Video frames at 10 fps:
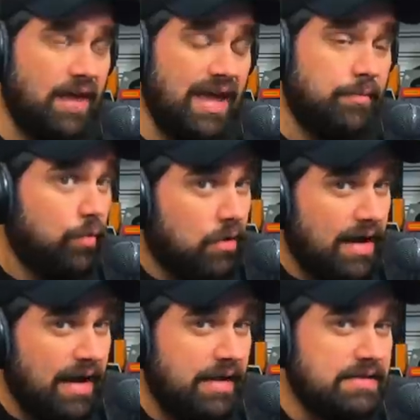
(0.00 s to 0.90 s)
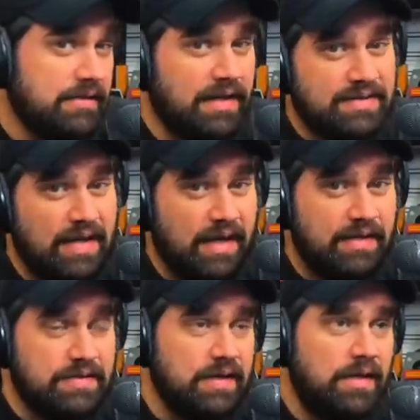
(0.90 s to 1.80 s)
if they'll add more ads, less
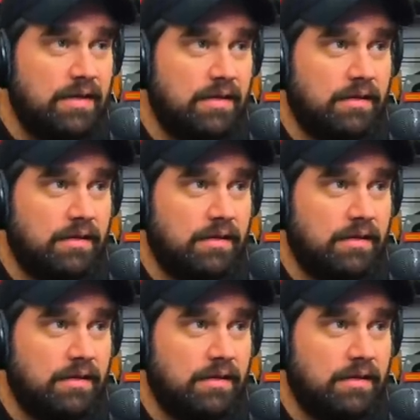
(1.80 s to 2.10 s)
ads.